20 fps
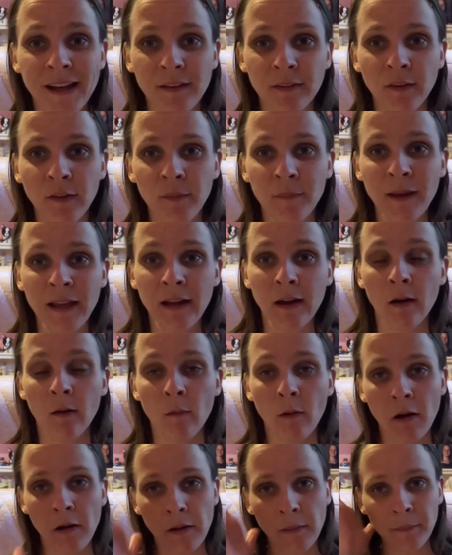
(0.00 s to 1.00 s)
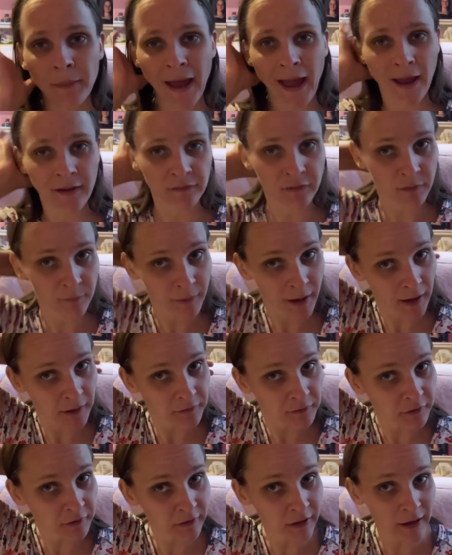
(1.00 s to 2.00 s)
it's Mena. Welcome back to my
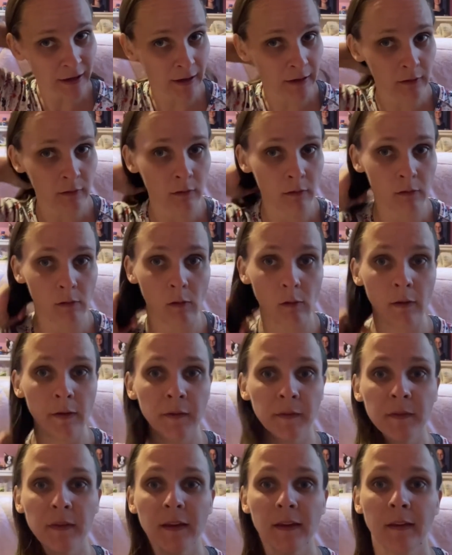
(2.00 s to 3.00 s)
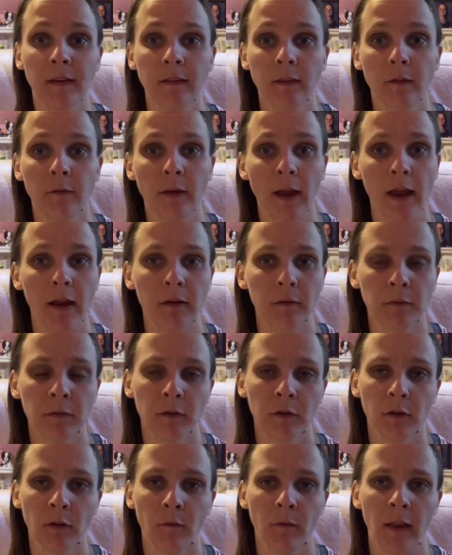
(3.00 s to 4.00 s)
channel, or if this is the very
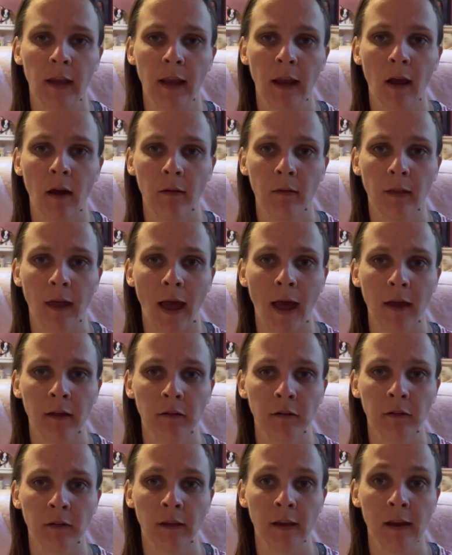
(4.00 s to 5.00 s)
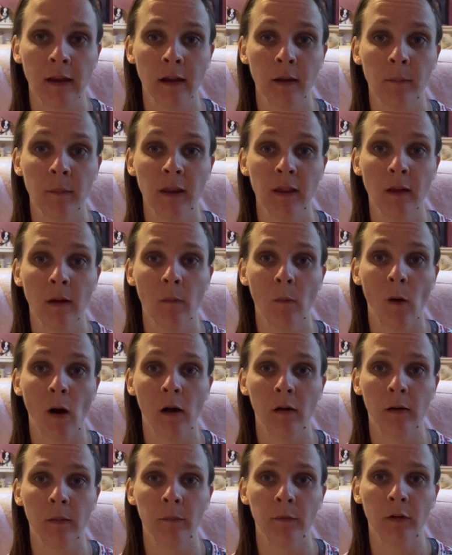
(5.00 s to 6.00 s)
first video that you're seeing of me, then
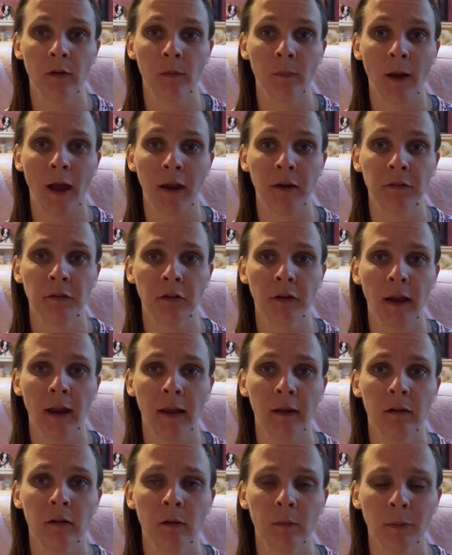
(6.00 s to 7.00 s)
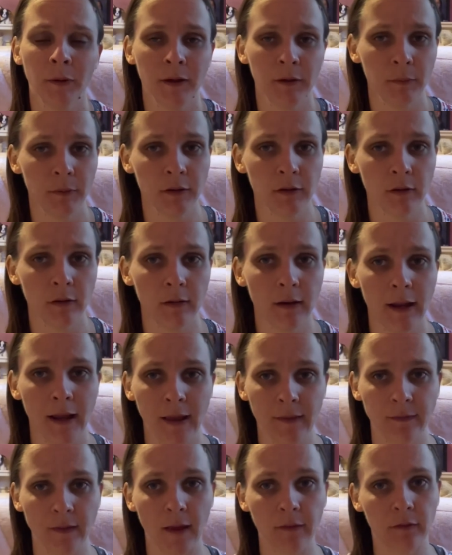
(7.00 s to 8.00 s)
welcome to my channel. Please be sure to
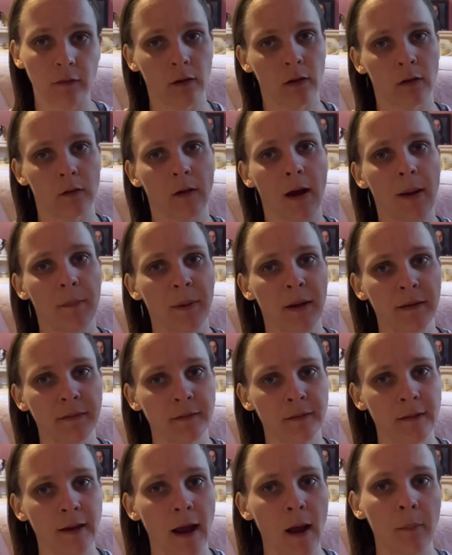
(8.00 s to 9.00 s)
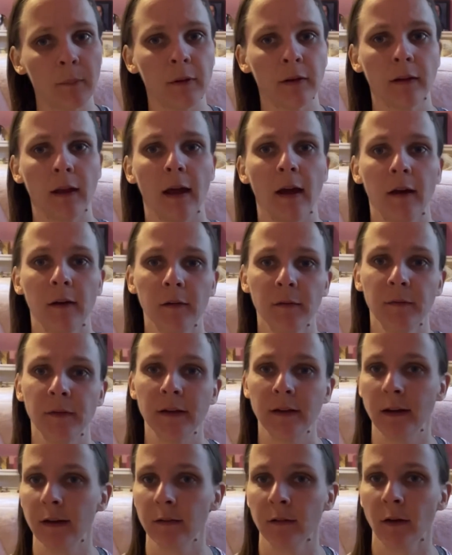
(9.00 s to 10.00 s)
hit that subscribe button down below if you
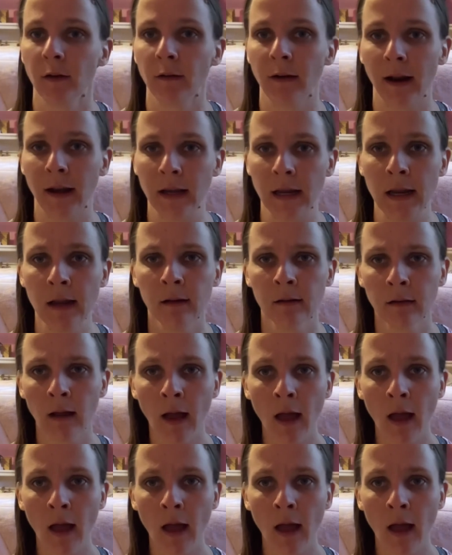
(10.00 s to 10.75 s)
didn't already.